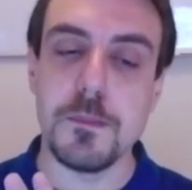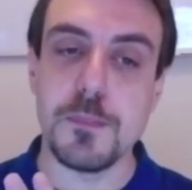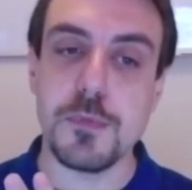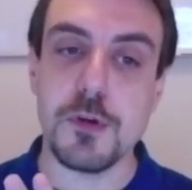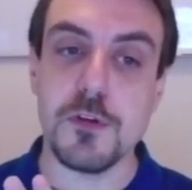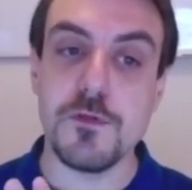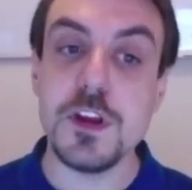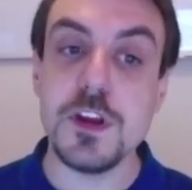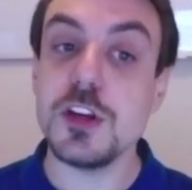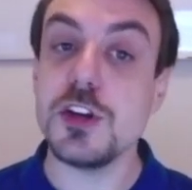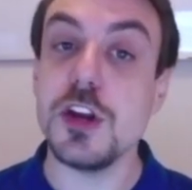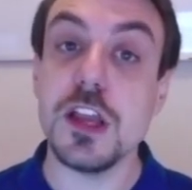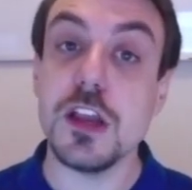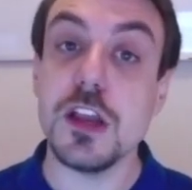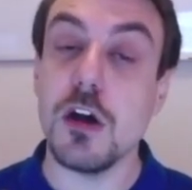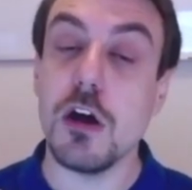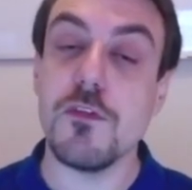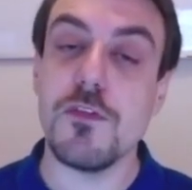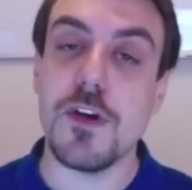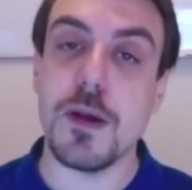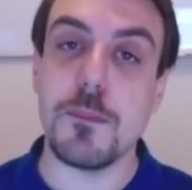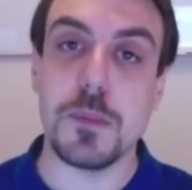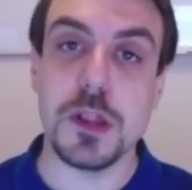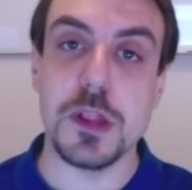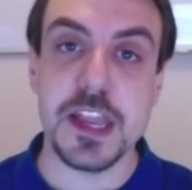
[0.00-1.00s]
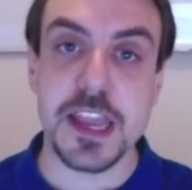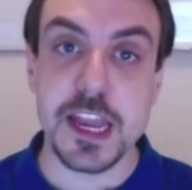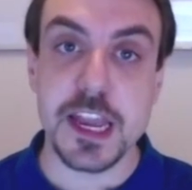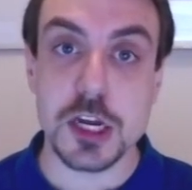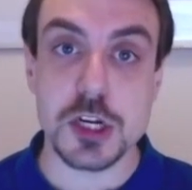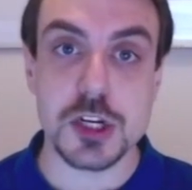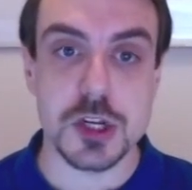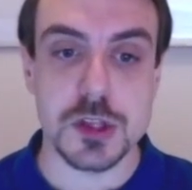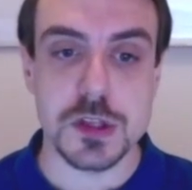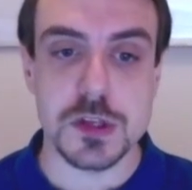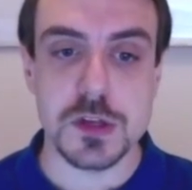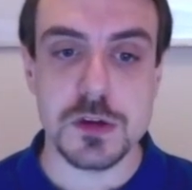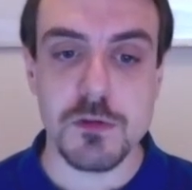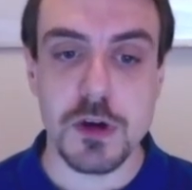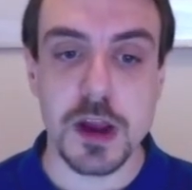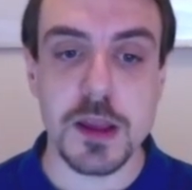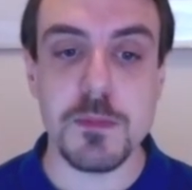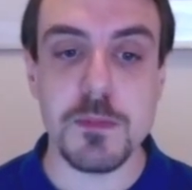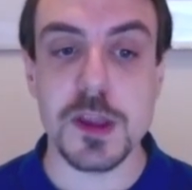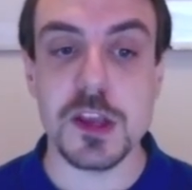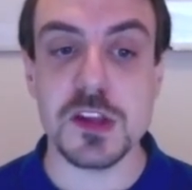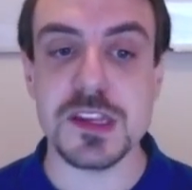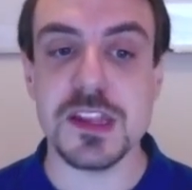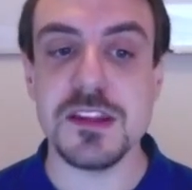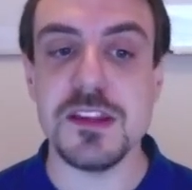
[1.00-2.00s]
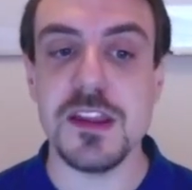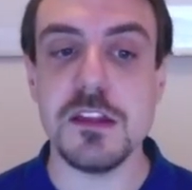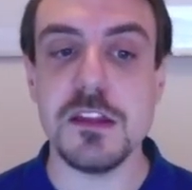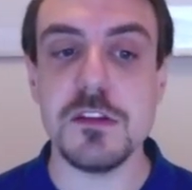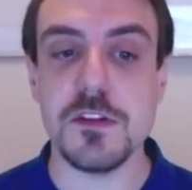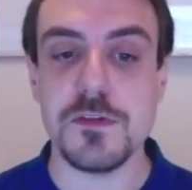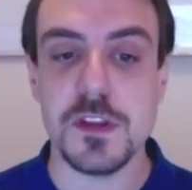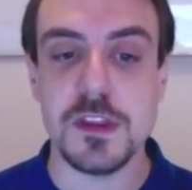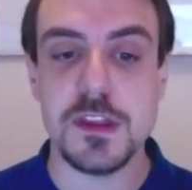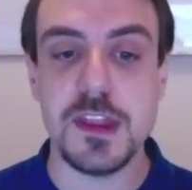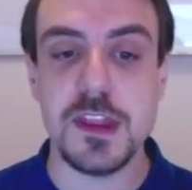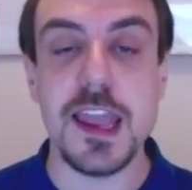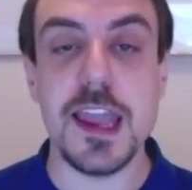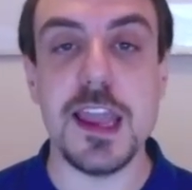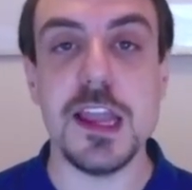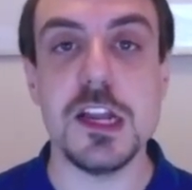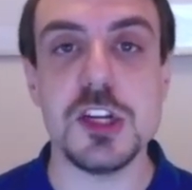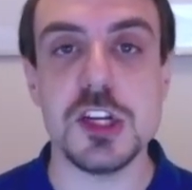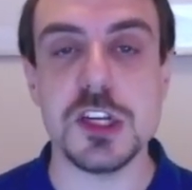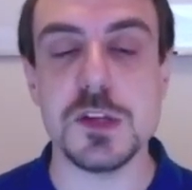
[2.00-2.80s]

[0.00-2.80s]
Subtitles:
provisioning of applications, right? Because at the end of the day,